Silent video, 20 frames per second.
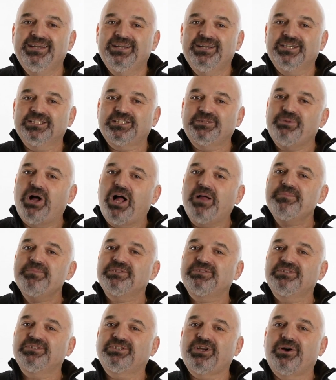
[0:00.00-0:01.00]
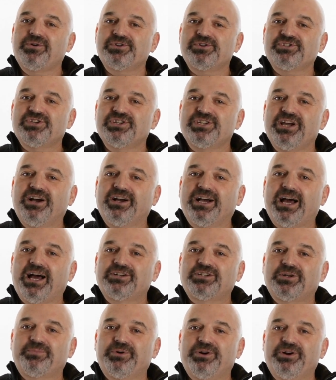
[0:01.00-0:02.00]
Small business owners and young
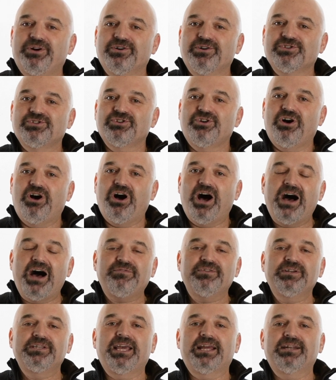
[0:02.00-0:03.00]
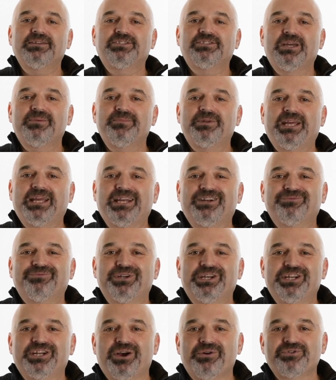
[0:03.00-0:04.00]
entrepreneurs often get intimidated
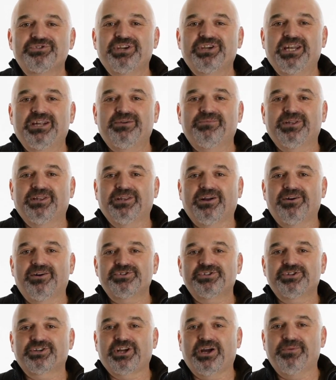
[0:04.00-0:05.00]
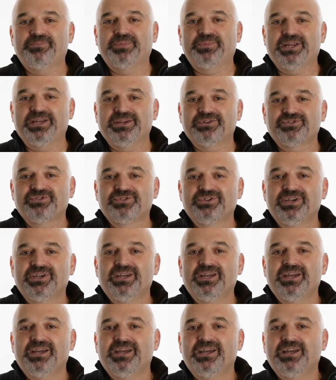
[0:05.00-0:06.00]
when negotiating with larger companies.
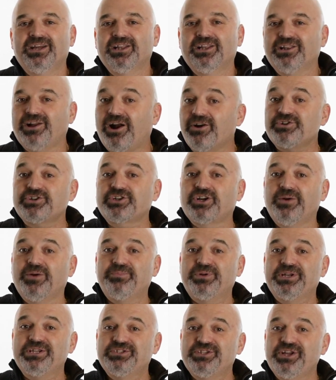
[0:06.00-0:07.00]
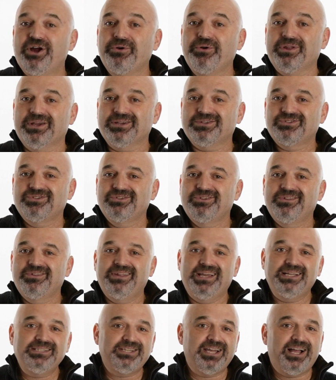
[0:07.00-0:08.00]
Larger companies know this.
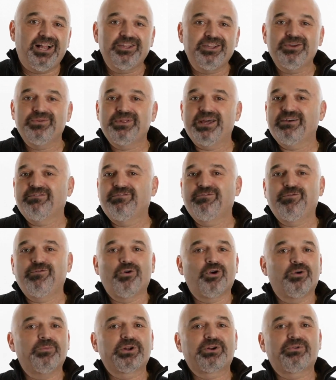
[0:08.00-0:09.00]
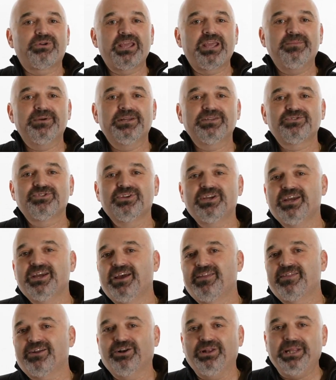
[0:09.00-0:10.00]
They tell you they have form agreements,
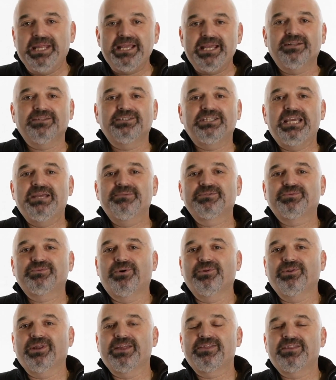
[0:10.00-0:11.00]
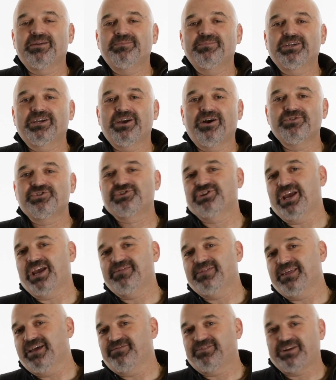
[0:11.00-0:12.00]
their legal teams won't let them
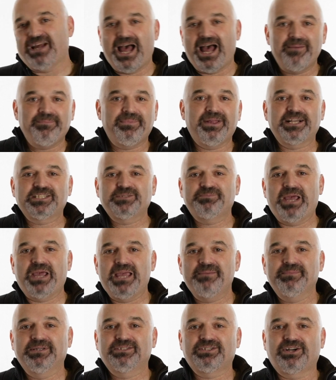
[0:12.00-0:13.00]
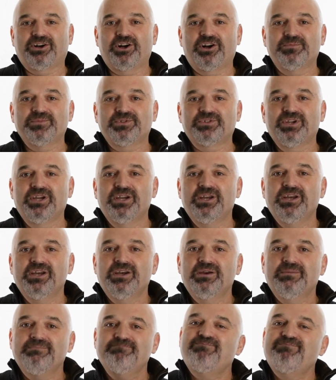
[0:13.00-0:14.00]
negotiate, they have complex payment terms.
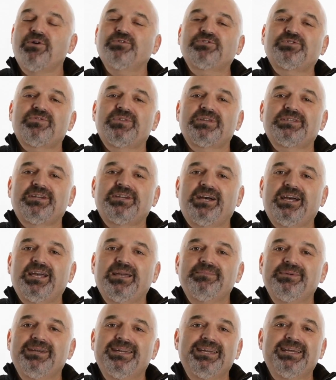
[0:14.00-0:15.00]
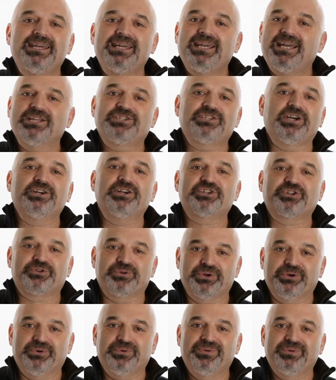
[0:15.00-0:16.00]
Most of the time, it's
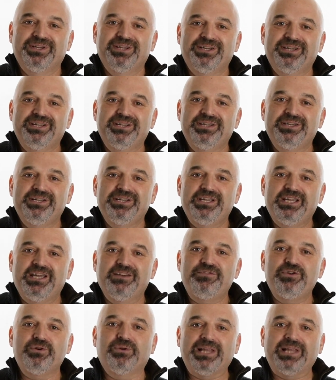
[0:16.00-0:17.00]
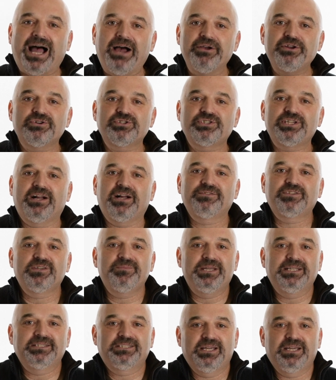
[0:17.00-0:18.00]
untrue. If you allow yourself to
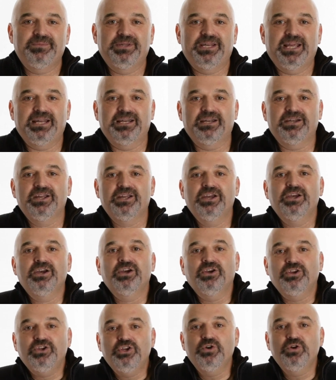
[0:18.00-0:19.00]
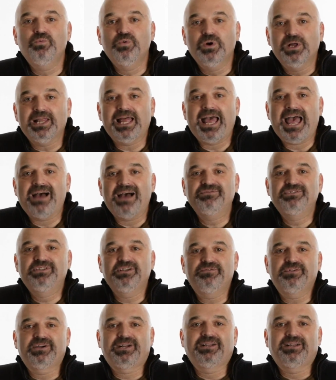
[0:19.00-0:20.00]
be intimidated, you will have
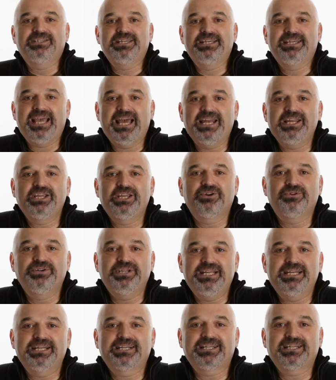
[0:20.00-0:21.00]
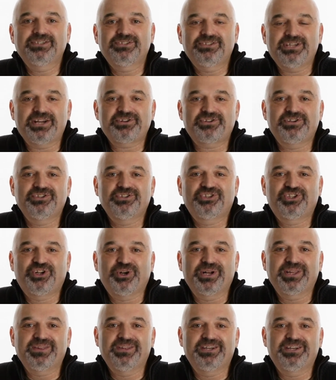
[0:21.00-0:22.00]
difficulty getting your needed concessions
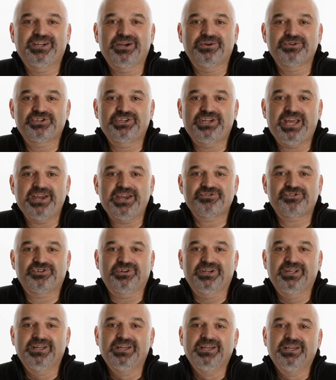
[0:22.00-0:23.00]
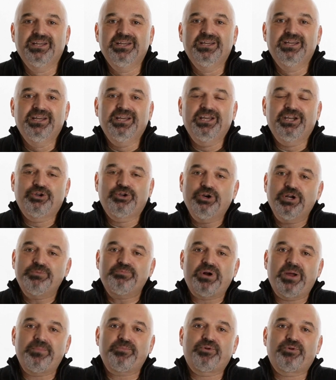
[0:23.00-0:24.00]
during the negotiation. Good
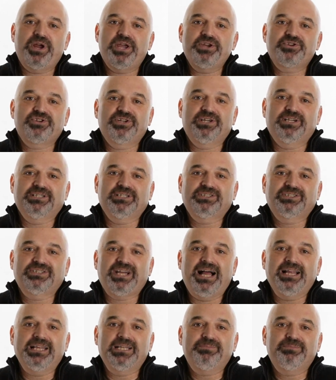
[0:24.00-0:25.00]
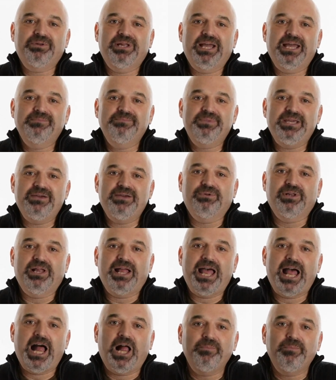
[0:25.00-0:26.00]
preparation and a solid Plan B will
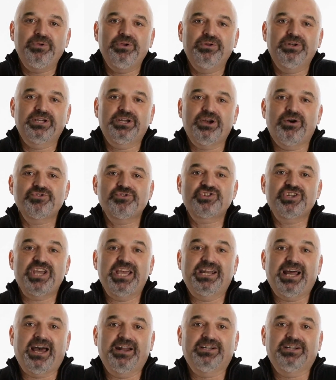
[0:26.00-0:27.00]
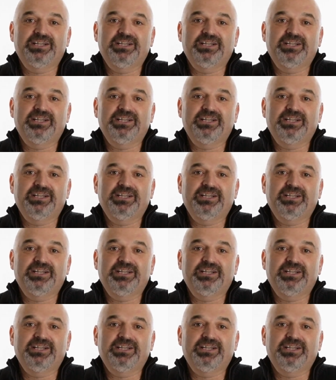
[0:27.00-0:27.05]
help you negotiate on a